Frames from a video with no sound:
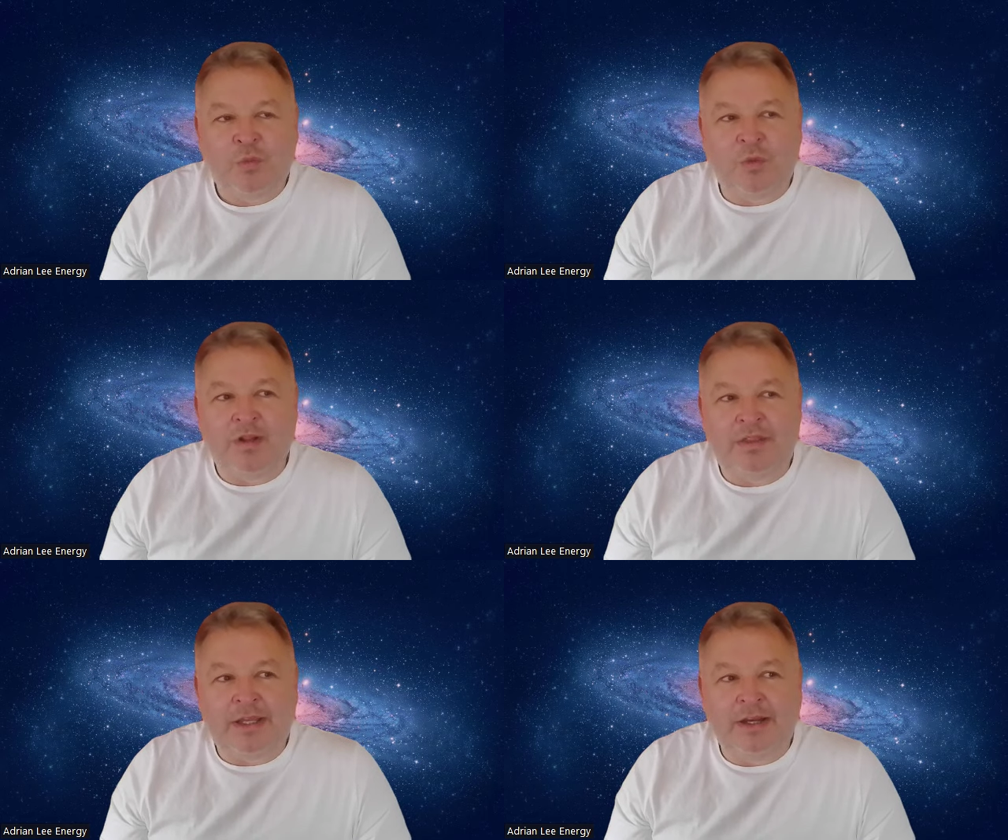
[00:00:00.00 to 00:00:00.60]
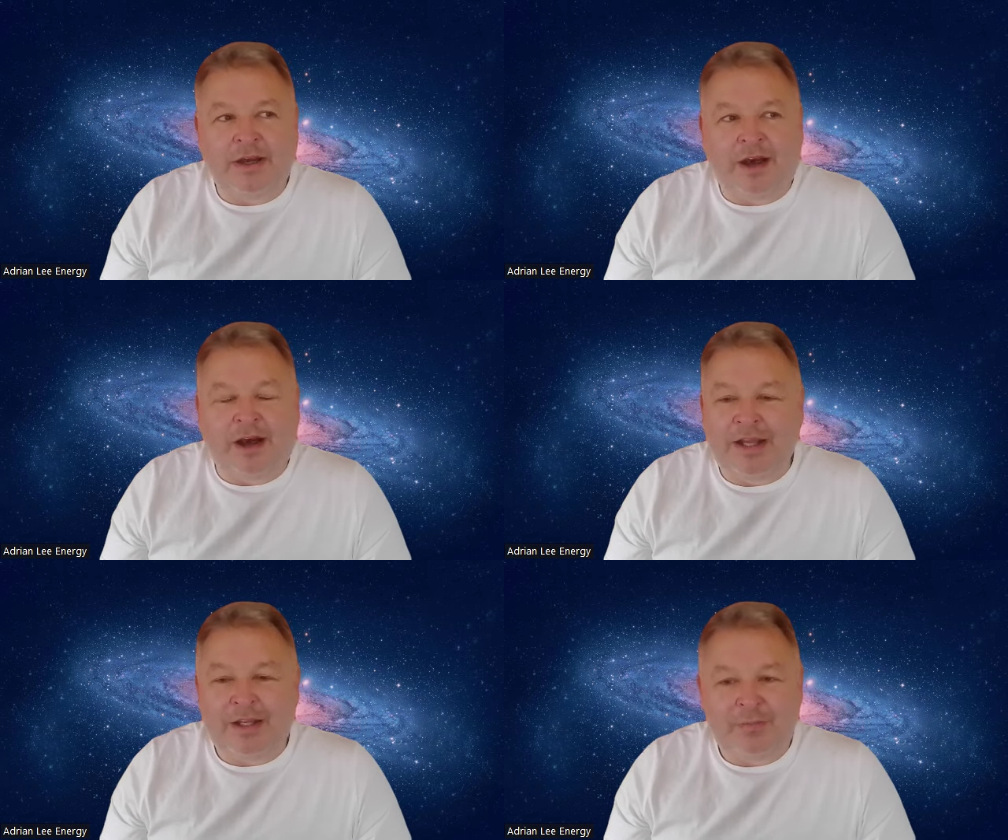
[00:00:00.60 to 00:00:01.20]
One thing,
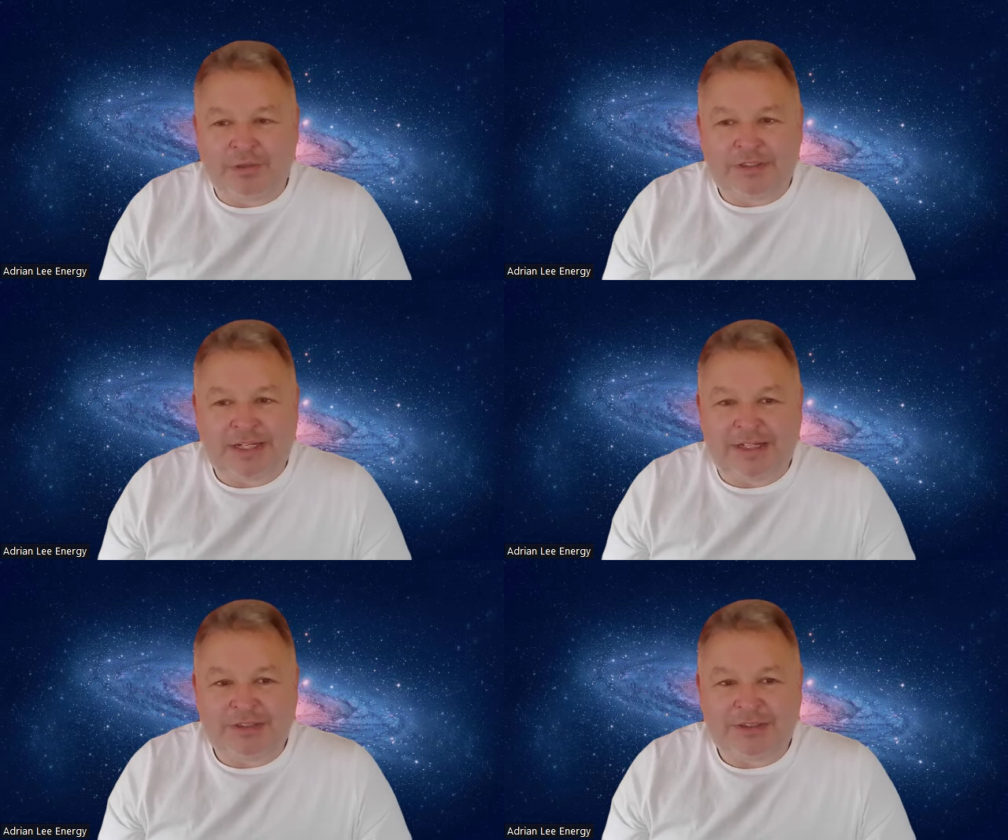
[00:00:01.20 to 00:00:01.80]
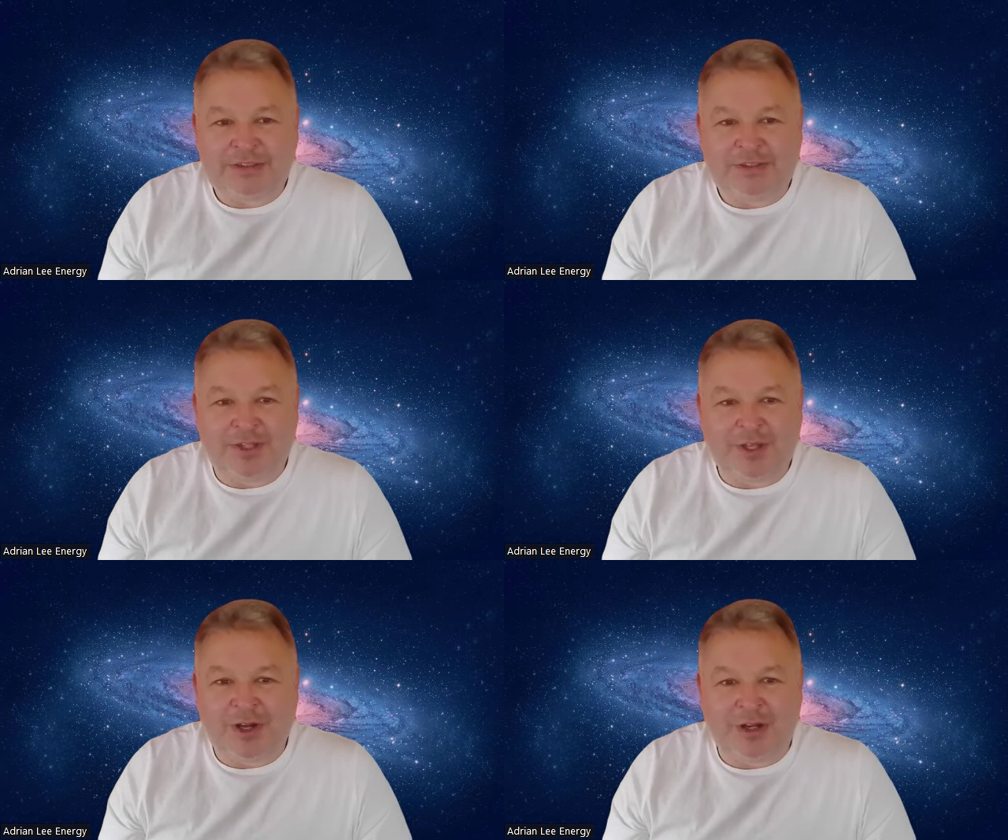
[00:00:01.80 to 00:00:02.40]
I don't pretend
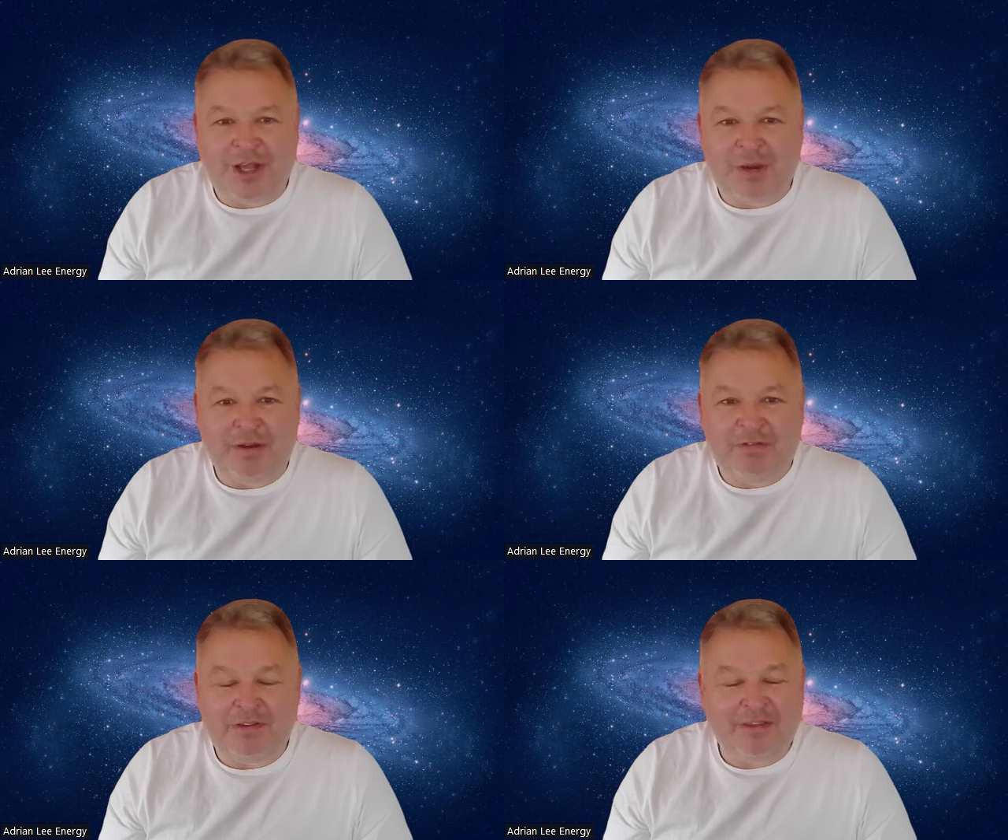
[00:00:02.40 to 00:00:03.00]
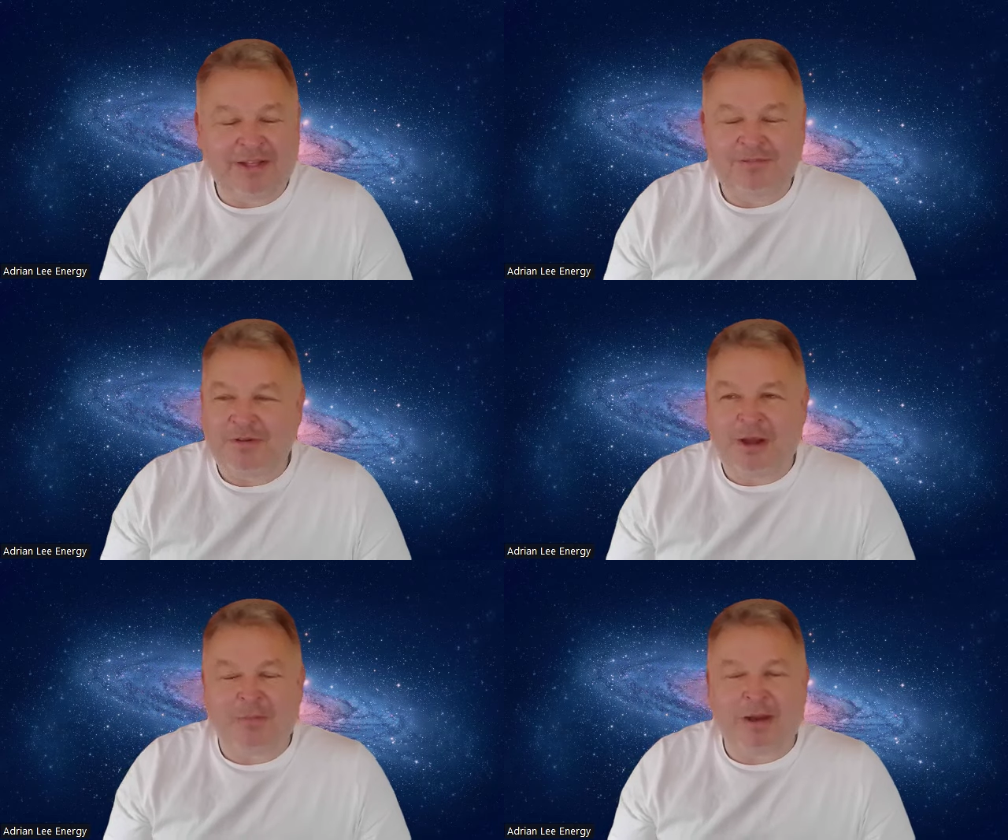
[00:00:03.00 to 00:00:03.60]
that I know everything
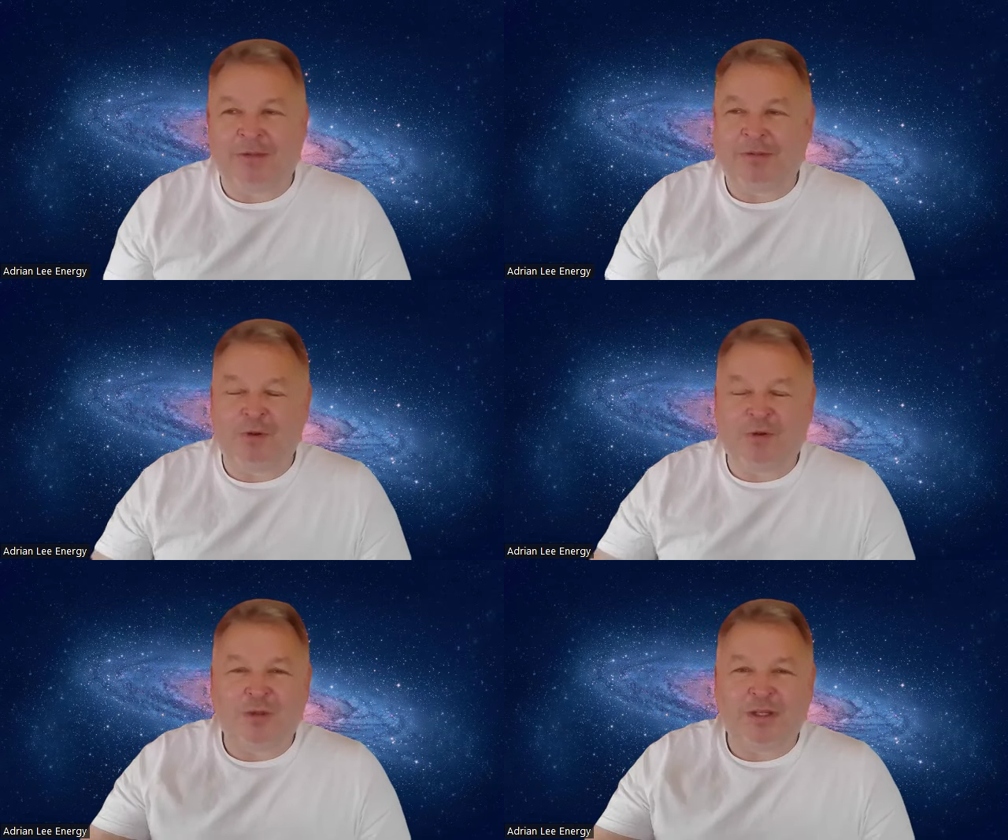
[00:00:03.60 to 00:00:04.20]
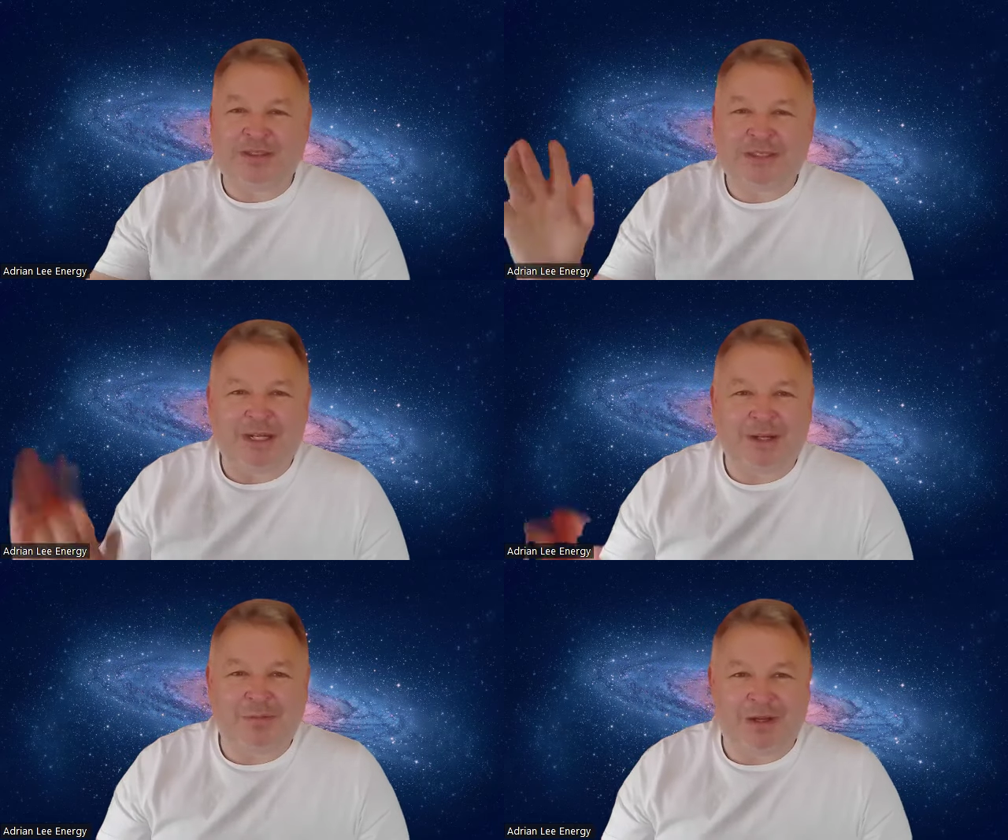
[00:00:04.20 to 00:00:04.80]
about all the
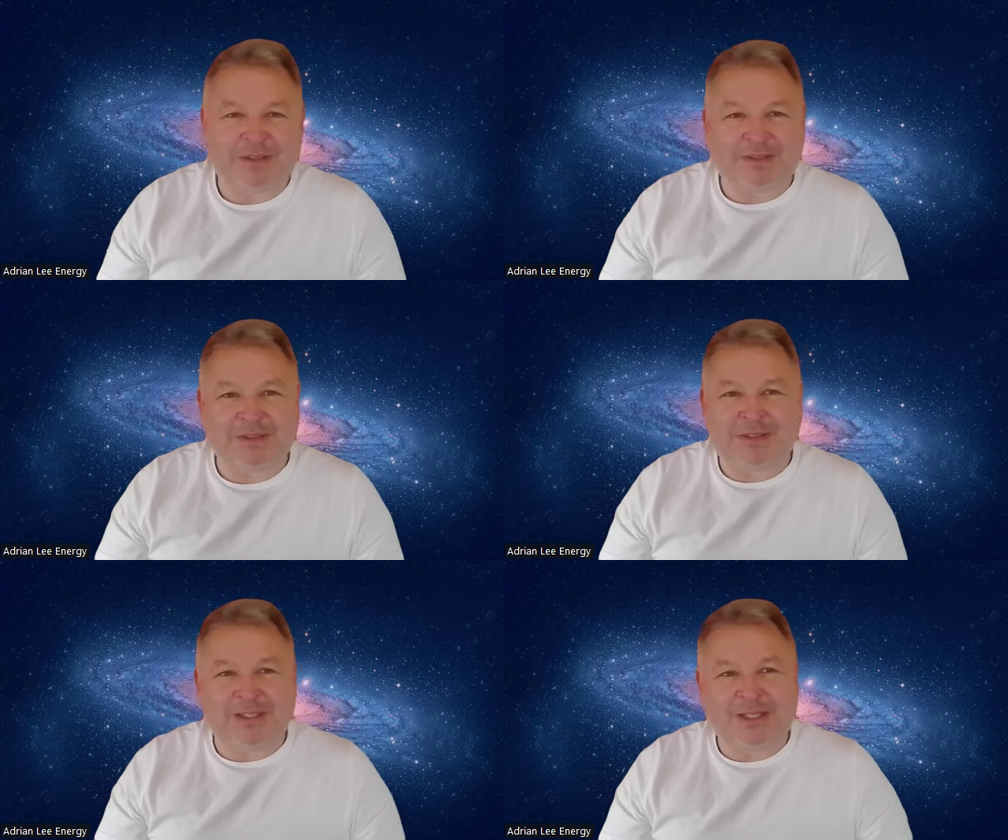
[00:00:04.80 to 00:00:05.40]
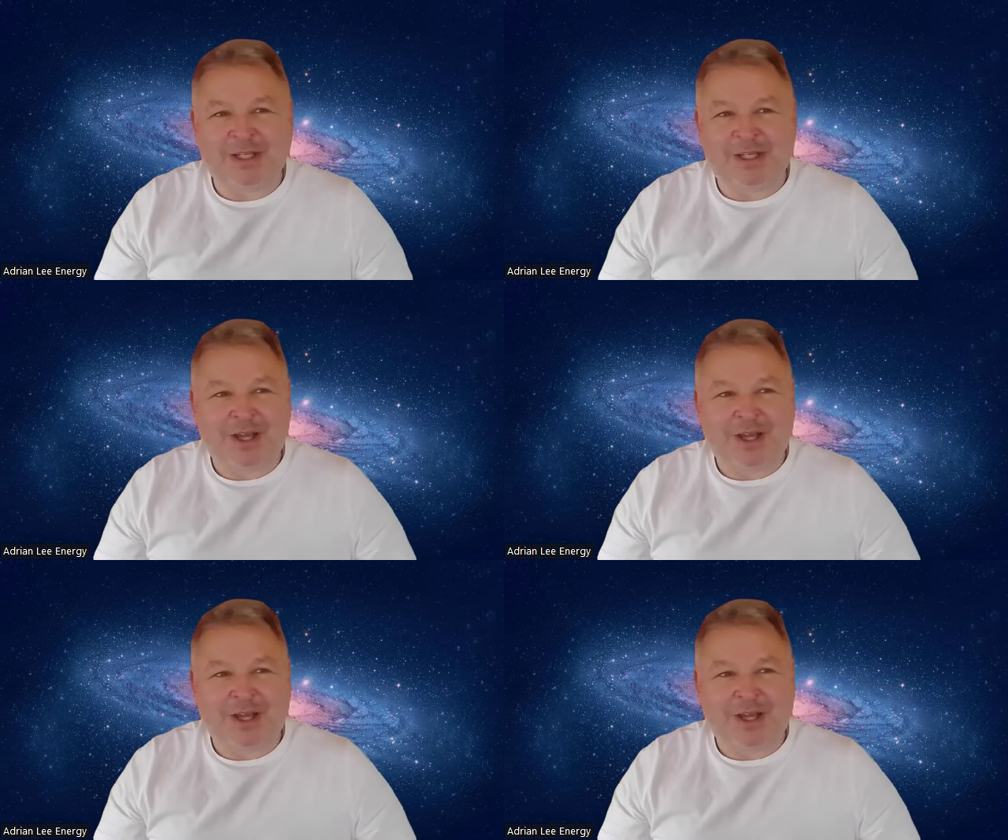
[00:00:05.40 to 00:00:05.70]
ascended masters, the